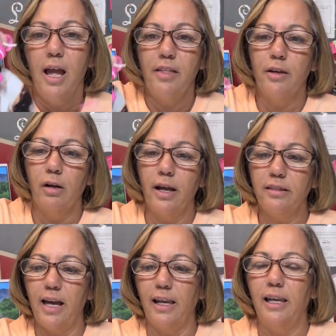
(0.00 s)
And they're
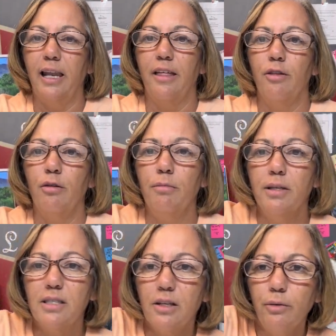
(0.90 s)
like that leather
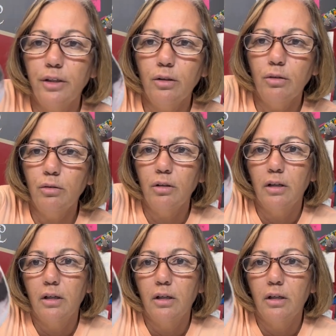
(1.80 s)
material.